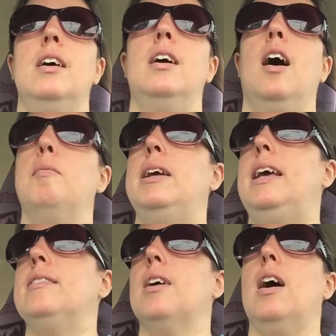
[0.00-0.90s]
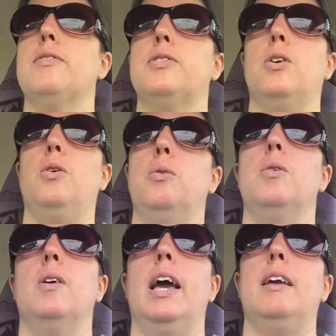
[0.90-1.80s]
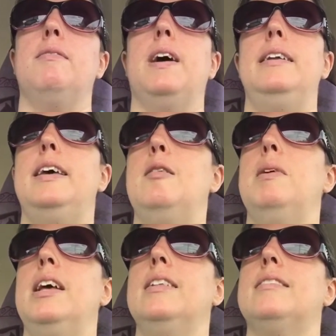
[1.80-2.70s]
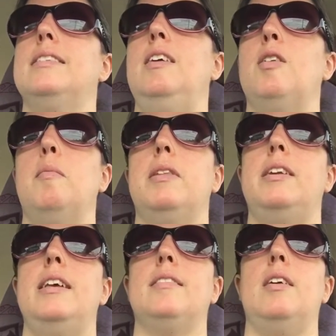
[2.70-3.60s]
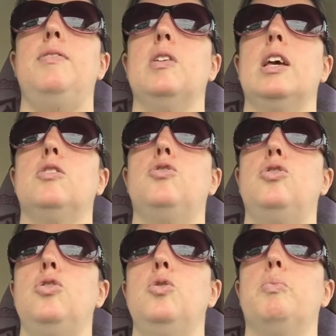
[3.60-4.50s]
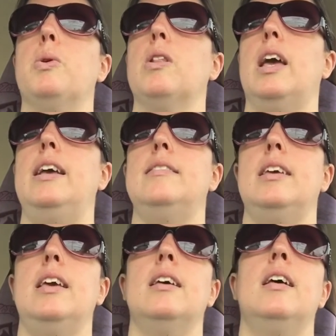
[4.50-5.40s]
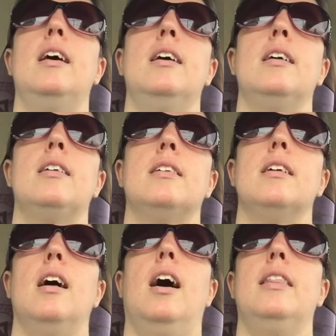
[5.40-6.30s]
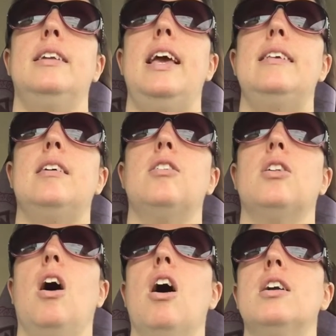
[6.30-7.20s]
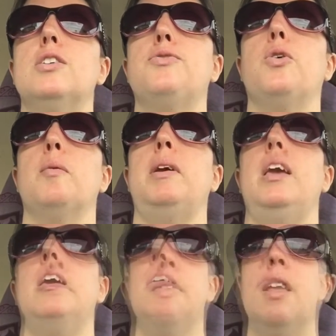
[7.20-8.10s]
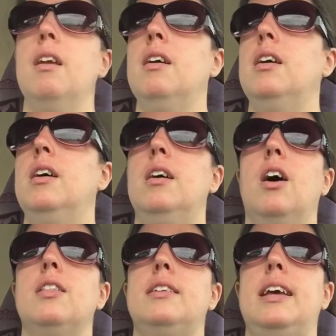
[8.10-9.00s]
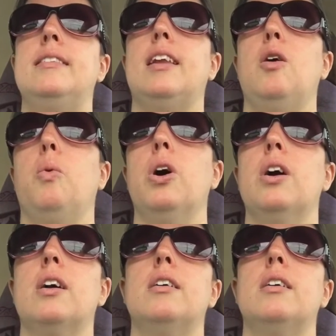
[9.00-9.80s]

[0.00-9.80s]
on my days off, so I can find 10 minutes, even on the days that I feel like super lazy. The days that are the hardest for me are the days that I work.